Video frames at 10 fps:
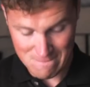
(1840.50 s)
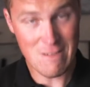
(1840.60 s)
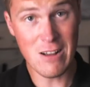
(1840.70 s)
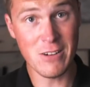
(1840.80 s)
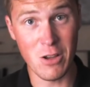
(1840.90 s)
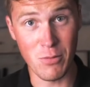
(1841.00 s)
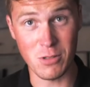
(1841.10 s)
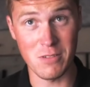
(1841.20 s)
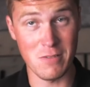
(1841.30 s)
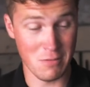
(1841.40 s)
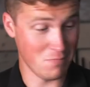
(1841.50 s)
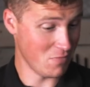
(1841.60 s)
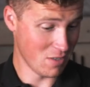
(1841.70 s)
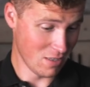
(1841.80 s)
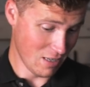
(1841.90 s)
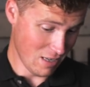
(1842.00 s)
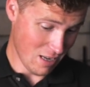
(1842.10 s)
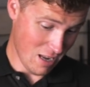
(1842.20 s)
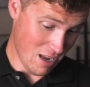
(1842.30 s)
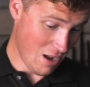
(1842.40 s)
there is no positive note,
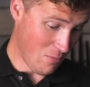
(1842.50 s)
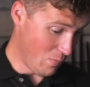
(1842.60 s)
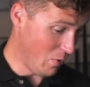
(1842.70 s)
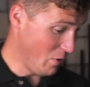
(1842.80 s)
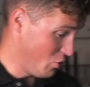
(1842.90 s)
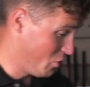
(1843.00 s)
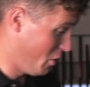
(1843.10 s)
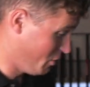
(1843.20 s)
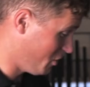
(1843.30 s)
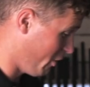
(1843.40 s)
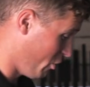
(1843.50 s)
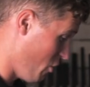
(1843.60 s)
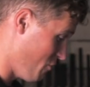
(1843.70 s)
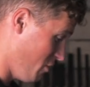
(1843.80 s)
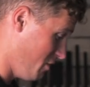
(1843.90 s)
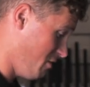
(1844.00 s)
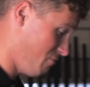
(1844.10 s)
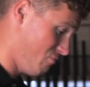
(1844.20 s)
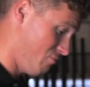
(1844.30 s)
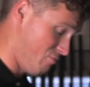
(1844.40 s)
but you could earn a Sidelock over and under.
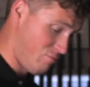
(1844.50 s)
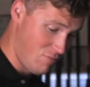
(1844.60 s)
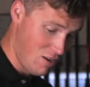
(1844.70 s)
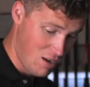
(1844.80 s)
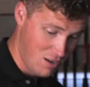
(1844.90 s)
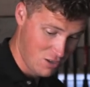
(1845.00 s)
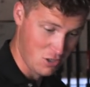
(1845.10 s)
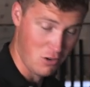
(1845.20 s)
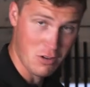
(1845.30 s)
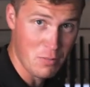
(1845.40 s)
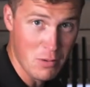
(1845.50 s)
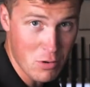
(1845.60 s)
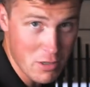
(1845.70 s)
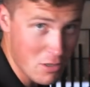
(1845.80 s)
Just don't tell people what it's